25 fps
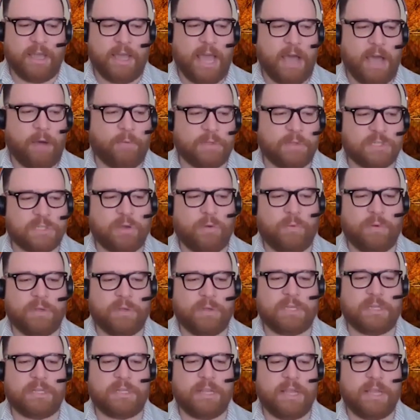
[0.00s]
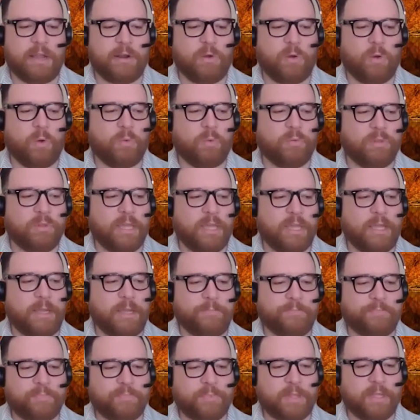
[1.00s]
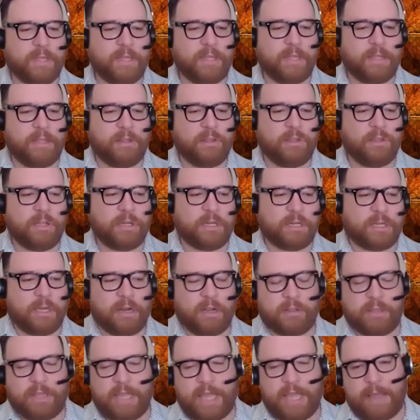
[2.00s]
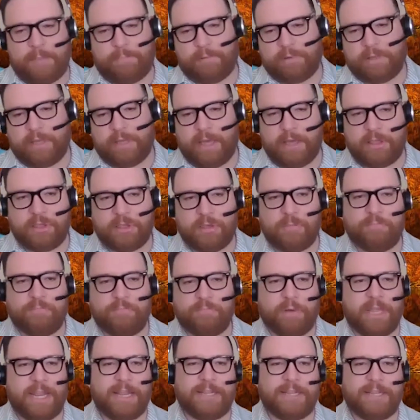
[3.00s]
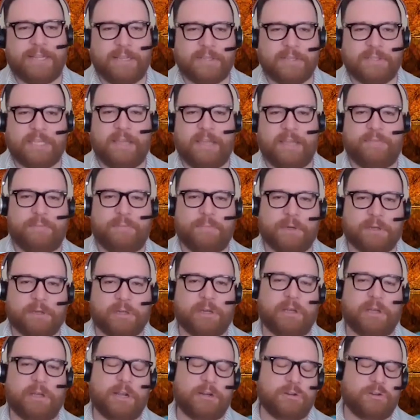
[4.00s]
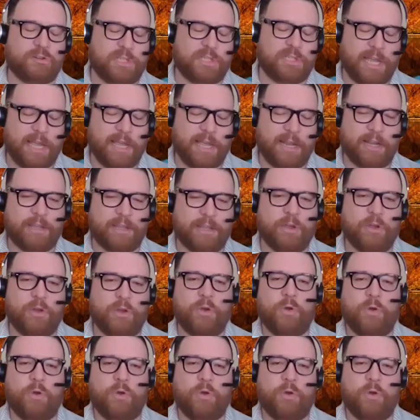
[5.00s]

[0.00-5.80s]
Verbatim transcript: how it's going to not only look good on the application, but it does give them a good understanding